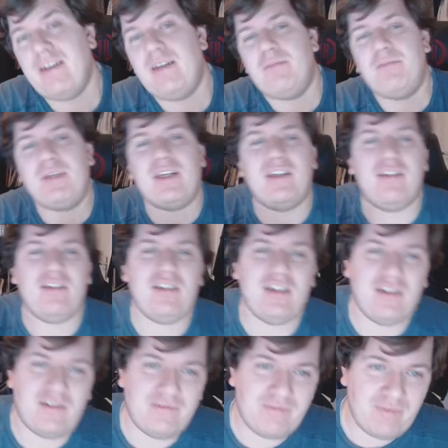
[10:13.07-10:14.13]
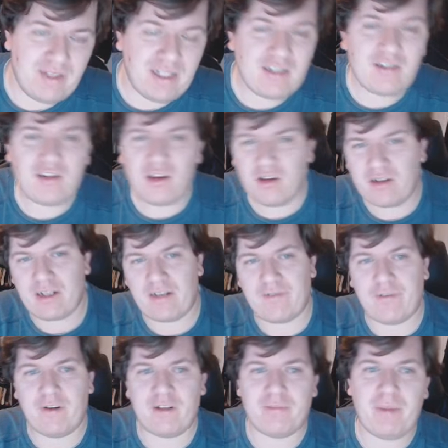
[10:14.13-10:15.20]
Because, let's look at the
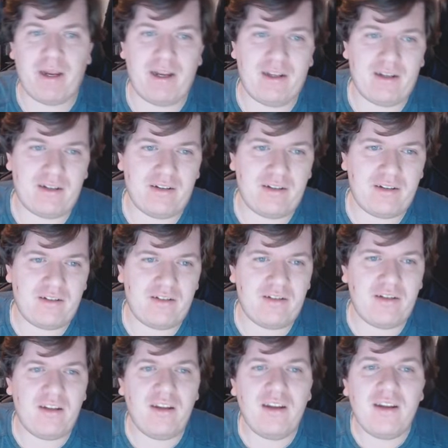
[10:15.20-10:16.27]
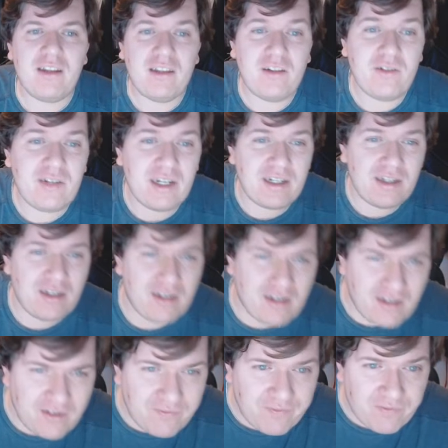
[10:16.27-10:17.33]
first package. You get
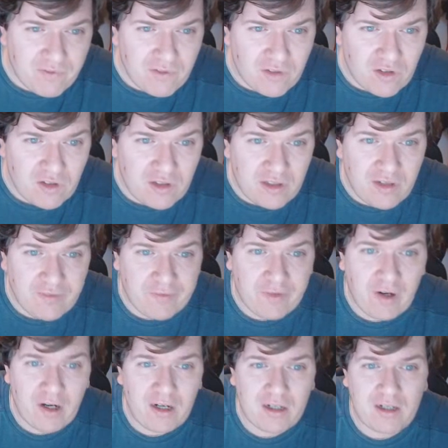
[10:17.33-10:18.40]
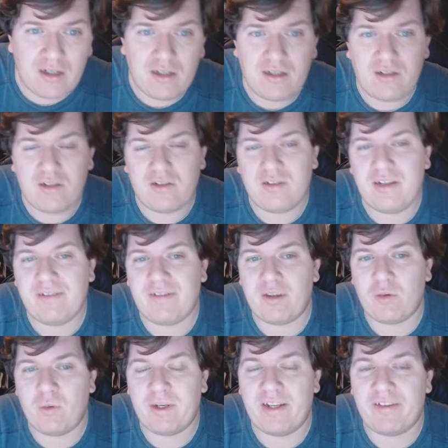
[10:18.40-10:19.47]
a Jafrock
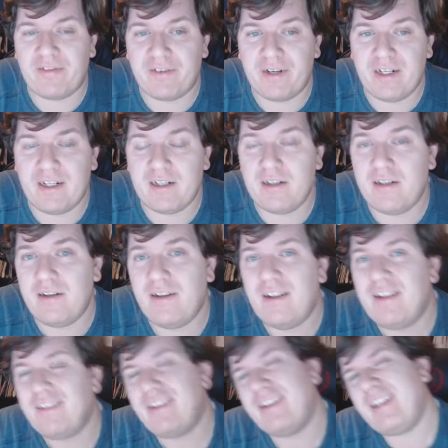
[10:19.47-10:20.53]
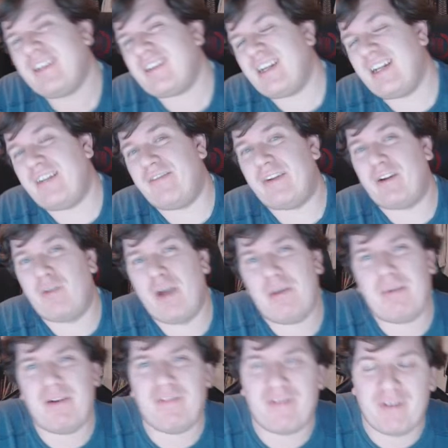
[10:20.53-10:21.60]
720 freighter. Now that's kind of a
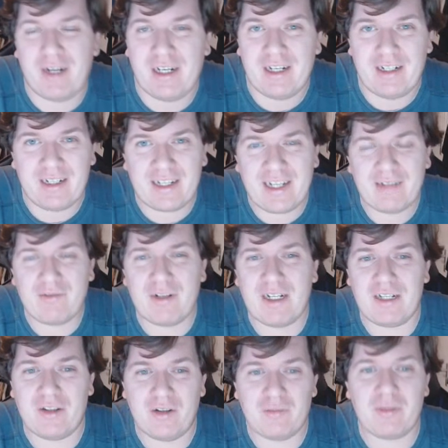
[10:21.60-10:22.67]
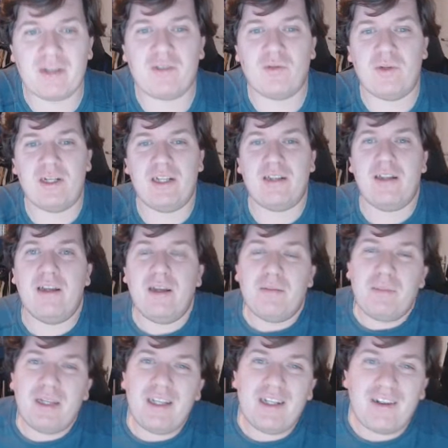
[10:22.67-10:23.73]
crappy freighter. You can't really do much with it,
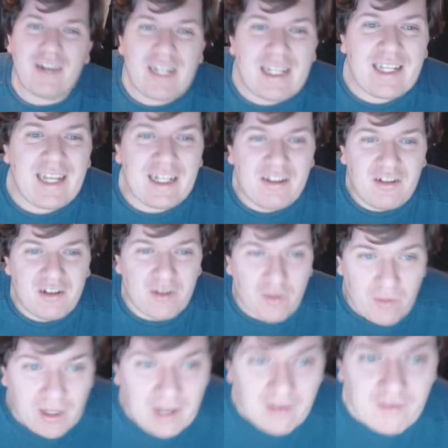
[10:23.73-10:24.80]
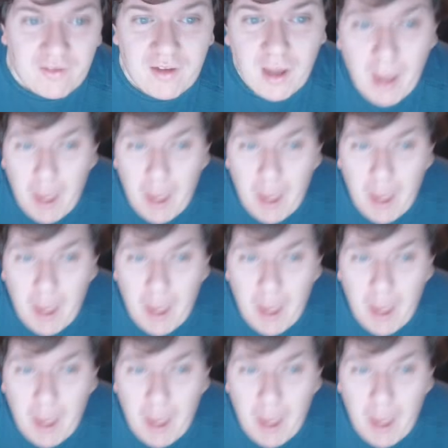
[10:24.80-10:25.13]
but it gets you around.